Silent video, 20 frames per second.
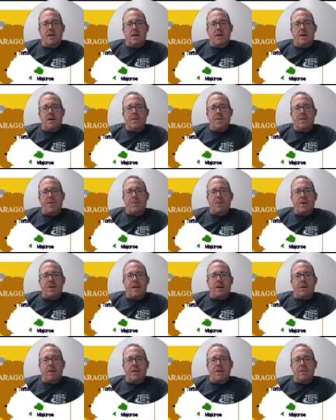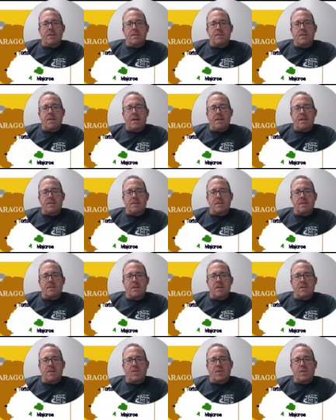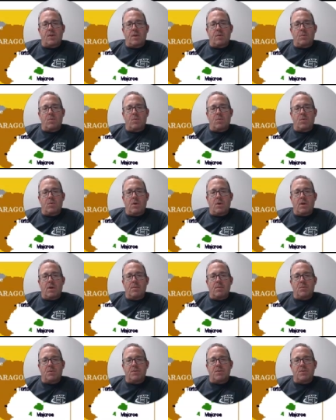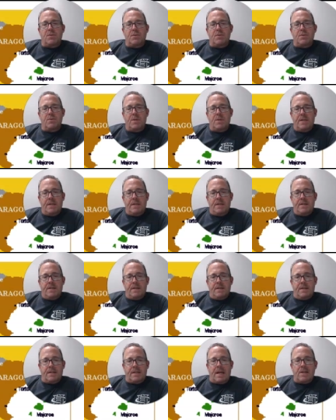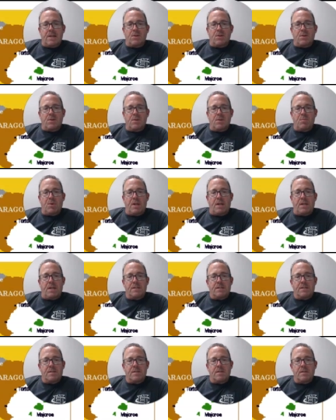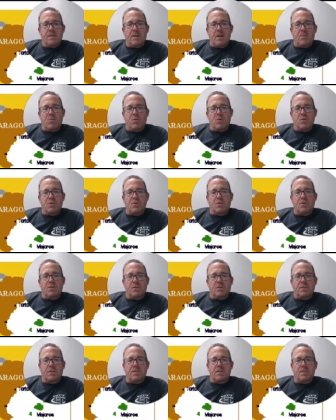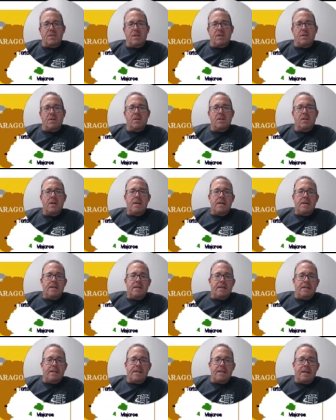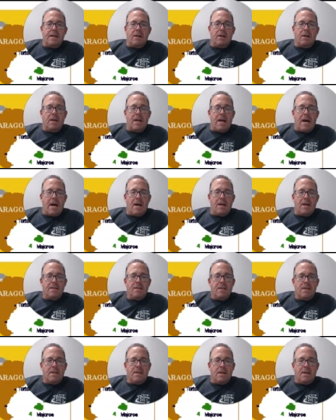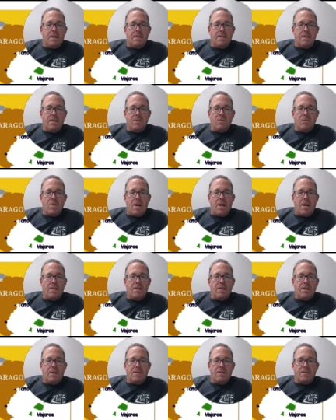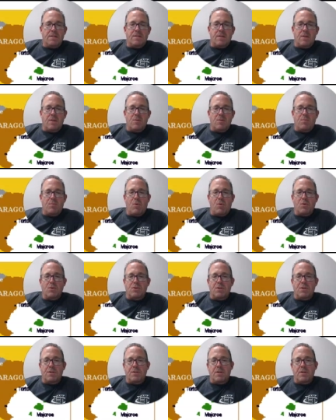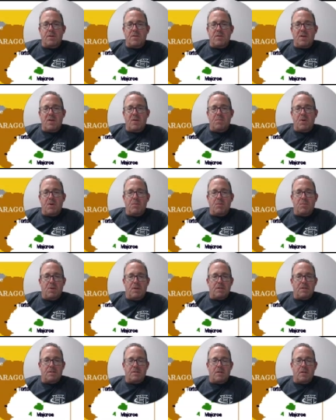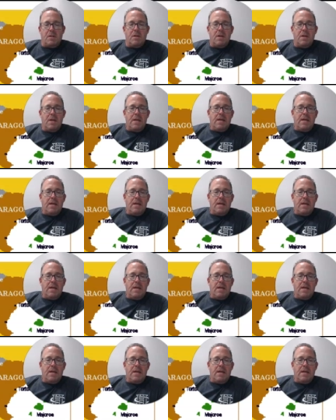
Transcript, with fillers: uh, three areas that successfully were able to uh, gain their independence Portugal, Castile, in Aragon, uh, in red there in the southern portion of the Iberian Peninsula,